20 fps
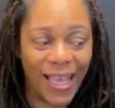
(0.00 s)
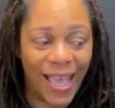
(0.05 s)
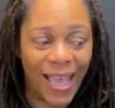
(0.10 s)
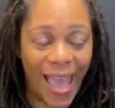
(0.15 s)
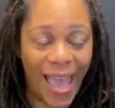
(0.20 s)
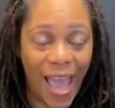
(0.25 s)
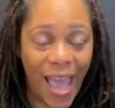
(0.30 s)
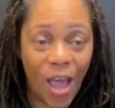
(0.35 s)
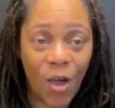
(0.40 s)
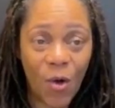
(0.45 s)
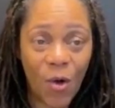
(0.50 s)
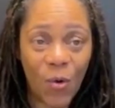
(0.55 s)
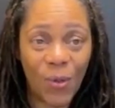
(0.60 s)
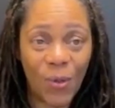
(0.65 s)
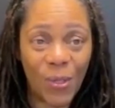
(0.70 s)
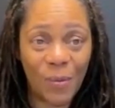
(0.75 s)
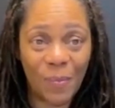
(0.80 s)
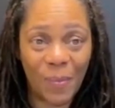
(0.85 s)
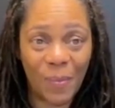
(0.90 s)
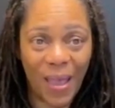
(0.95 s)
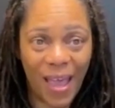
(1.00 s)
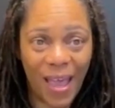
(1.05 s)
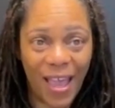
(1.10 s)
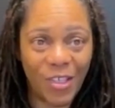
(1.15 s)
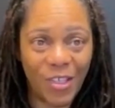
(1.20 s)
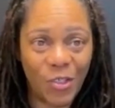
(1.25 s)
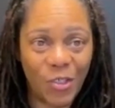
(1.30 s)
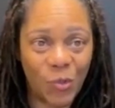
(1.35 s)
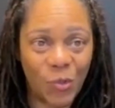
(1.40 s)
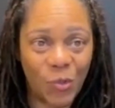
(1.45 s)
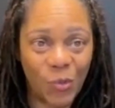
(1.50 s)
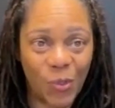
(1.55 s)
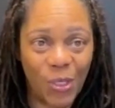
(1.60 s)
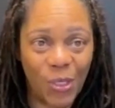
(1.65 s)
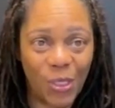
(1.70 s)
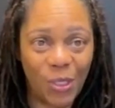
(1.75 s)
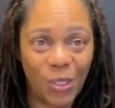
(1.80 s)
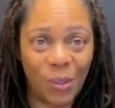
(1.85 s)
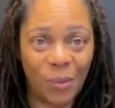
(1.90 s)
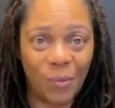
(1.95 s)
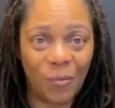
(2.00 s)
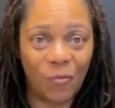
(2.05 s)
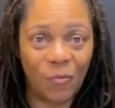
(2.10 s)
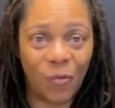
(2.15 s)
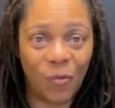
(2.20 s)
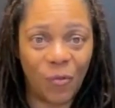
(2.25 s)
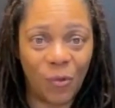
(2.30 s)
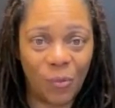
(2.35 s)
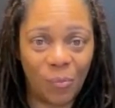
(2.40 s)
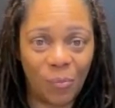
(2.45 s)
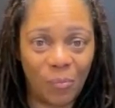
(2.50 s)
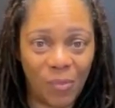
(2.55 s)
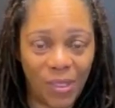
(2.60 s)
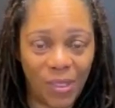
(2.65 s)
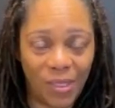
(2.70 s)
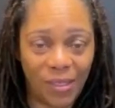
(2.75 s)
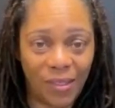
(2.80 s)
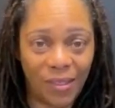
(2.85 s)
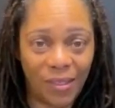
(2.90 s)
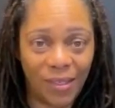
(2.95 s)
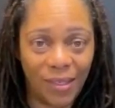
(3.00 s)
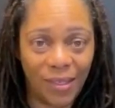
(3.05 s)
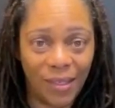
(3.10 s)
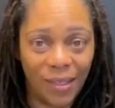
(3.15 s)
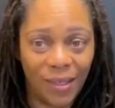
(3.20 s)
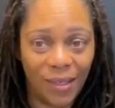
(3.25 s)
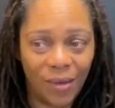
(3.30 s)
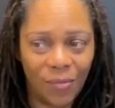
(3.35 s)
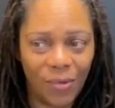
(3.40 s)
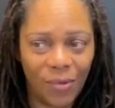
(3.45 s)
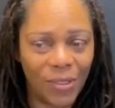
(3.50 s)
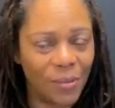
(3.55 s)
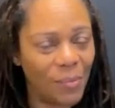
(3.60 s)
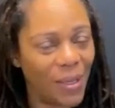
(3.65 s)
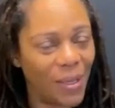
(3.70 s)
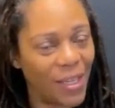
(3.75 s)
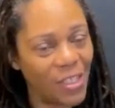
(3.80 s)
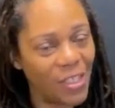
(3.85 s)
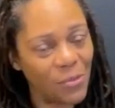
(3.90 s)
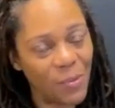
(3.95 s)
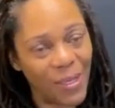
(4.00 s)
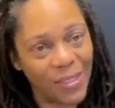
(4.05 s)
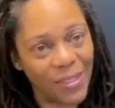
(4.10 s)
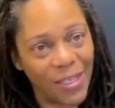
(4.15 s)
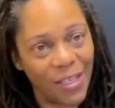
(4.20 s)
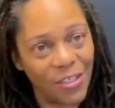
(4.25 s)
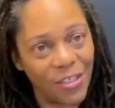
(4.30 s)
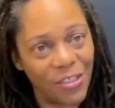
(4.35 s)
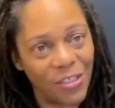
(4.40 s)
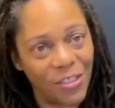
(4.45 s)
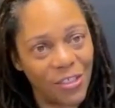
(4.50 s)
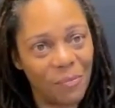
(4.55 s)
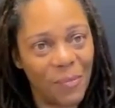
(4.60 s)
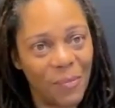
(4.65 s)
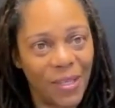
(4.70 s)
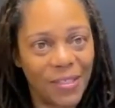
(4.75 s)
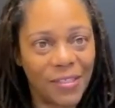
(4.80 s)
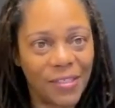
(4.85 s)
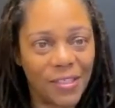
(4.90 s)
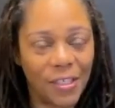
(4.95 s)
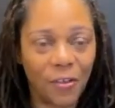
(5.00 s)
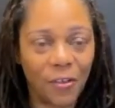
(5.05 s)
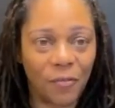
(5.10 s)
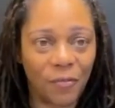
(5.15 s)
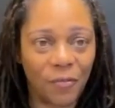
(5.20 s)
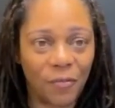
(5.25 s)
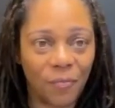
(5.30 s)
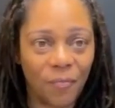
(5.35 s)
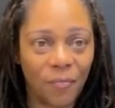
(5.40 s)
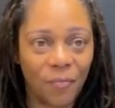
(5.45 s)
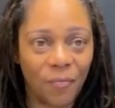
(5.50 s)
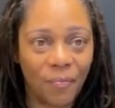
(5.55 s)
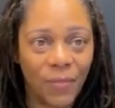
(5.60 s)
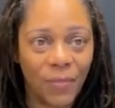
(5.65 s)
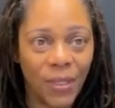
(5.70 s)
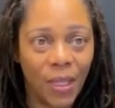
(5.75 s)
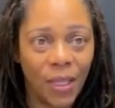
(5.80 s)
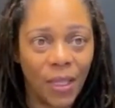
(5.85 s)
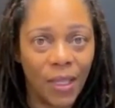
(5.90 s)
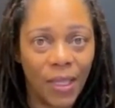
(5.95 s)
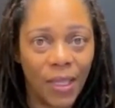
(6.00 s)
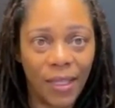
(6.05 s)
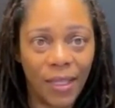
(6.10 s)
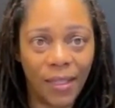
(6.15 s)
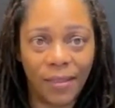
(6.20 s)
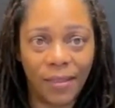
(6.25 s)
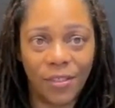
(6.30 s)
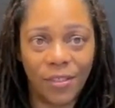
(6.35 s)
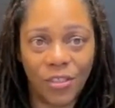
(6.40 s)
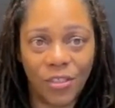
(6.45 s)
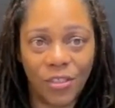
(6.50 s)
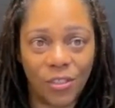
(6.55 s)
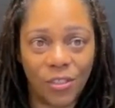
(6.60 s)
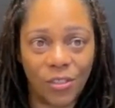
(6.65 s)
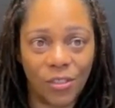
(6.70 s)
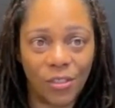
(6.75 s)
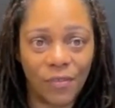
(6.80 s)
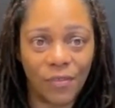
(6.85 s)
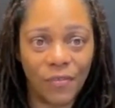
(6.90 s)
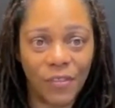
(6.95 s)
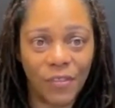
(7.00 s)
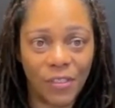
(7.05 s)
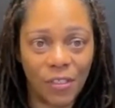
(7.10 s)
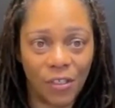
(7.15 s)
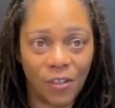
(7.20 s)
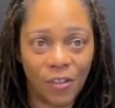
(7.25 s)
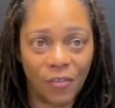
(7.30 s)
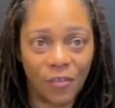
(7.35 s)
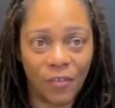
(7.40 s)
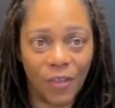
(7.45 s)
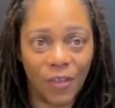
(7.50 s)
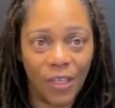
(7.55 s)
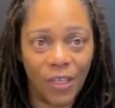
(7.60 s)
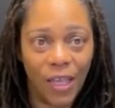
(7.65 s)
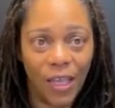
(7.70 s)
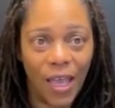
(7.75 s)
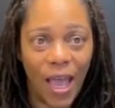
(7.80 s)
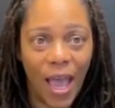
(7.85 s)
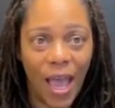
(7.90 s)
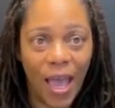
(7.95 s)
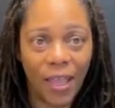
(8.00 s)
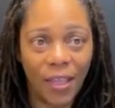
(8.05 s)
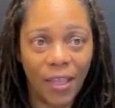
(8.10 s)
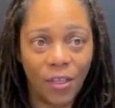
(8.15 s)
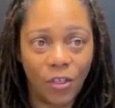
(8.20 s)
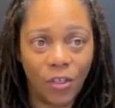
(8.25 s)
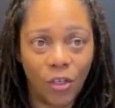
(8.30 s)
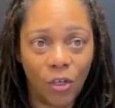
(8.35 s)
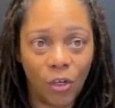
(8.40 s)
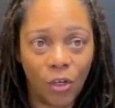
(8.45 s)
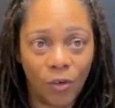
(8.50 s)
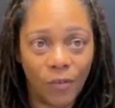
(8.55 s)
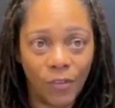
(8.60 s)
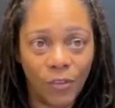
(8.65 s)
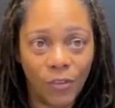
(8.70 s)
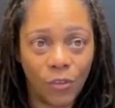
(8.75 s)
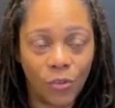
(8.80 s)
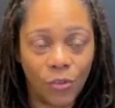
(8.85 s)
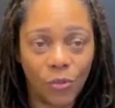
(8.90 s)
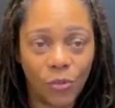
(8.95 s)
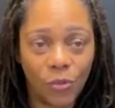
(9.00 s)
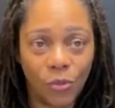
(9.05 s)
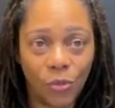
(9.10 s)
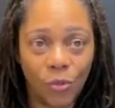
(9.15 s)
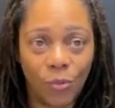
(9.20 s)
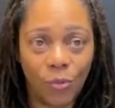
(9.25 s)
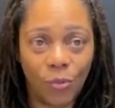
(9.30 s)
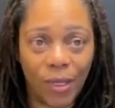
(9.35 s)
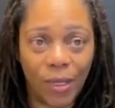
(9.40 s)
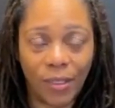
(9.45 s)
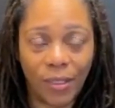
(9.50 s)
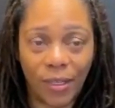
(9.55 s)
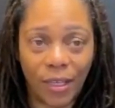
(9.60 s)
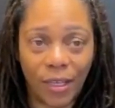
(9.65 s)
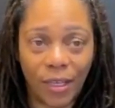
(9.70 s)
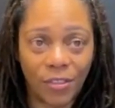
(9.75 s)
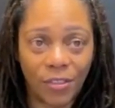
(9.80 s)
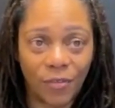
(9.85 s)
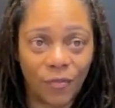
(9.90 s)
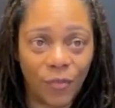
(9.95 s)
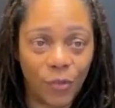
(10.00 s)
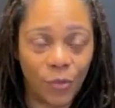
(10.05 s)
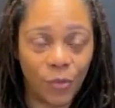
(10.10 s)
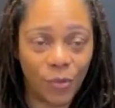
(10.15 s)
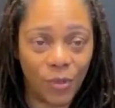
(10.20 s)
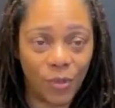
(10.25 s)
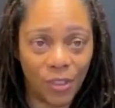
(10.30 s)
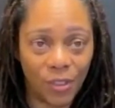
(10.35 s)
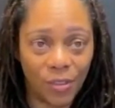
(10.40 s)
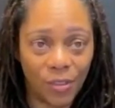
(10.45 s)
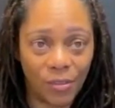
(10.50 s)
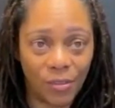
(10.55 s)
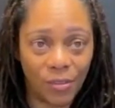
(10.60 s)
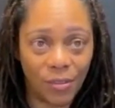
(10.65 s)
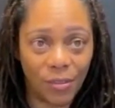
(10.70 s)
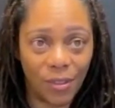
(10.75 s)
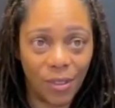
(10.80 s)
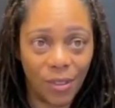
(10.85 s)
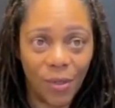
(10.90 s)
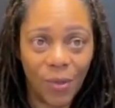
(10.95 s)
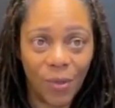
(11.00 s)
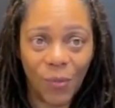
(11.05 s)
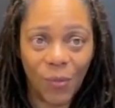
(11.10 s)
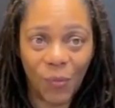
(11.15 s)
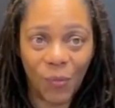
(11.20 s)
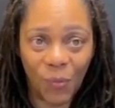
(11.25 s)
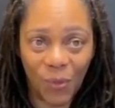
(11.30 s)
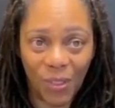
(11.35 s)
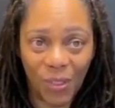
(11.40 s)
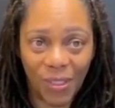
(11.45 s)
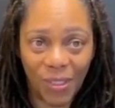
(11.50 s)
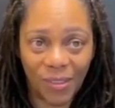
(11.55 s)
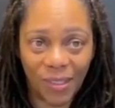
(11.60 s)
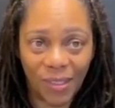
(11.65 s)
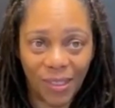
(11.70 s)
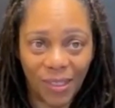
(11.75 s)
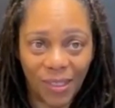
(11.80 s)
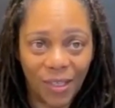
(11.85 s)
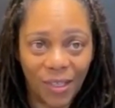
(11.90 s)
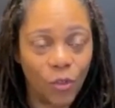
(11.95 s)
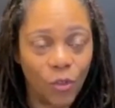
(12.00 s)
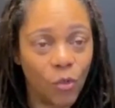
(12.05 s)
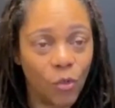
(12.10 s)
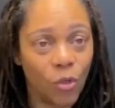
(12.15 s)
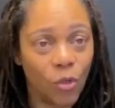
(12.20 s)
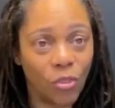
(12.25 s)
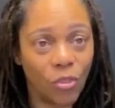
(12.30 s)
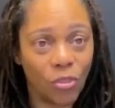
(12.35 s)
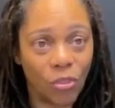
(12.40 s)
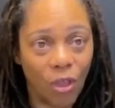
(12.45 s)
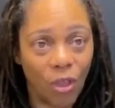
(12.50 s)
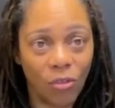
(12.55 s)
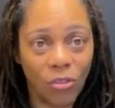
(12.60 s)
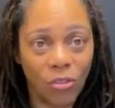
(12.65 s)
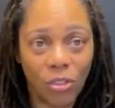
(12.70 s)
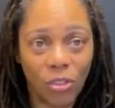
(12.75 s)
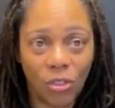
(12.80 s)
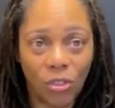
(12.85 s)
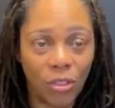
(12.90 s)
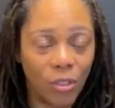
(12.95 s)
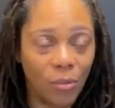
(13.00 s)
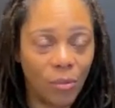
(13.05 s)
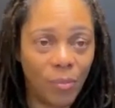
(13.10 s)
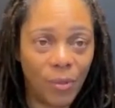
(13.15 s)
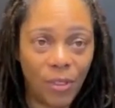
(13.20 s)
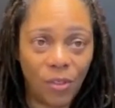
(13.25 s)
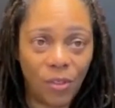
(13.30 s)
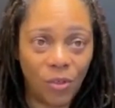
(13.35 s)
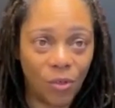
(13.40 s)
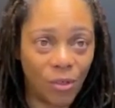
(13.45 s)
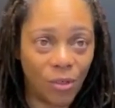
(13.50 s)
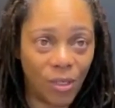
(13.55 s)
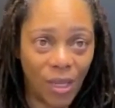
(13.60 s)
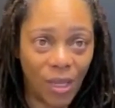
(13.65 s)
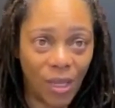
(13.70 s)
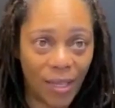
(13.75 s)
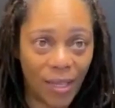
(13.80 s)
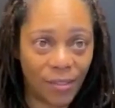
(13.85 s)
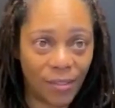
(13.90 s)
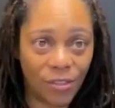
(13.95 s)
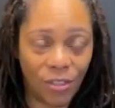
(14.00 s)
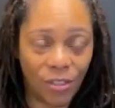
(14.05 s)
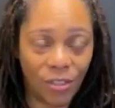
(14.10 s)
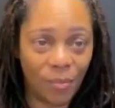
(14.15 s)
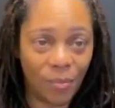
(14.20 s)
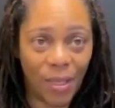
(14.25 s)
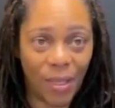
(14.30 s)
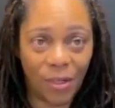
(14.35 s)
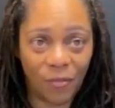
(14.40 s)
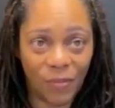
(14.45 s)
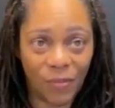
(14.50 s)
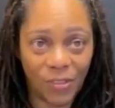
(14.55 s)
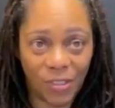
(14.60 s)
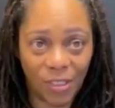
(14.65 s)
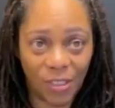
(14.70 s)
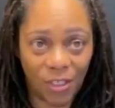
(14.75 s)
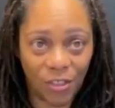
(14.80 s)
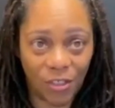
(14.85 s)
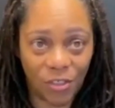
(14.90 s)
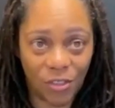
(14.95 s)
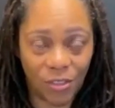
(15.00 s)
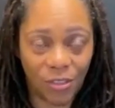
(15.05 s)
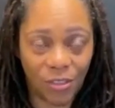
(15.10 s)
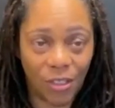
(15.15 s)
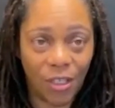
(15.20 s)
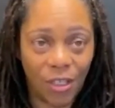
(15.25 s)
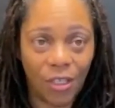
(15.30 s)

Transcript: How am I showing up for me? What are my expectations of myself? In this year of self, I encourage you to recognize a few things. One, your thoughts are going to be your guide to the manifestation.